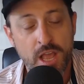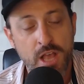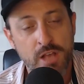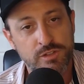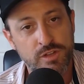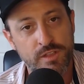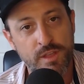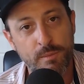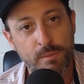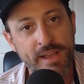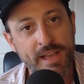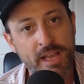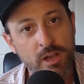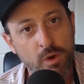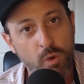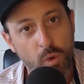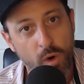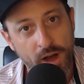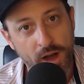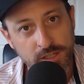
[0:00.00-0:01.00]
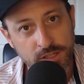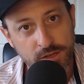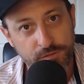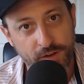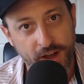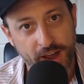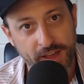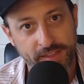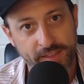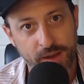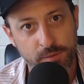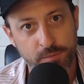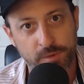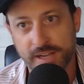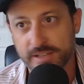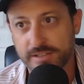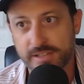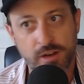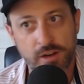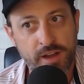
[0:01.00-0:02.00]
So then we can quantify that and we
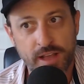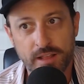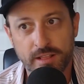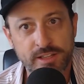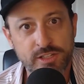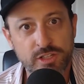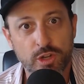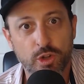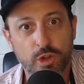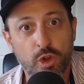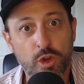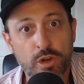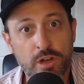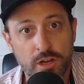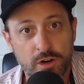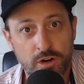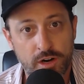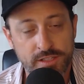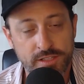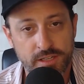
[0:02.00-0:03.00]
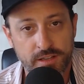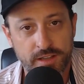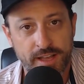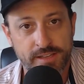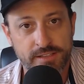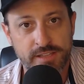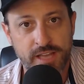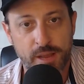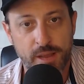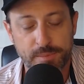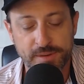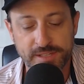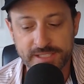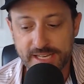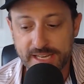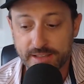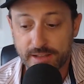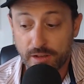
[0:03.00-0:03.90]
can say, okay, let's look across the landscape and see.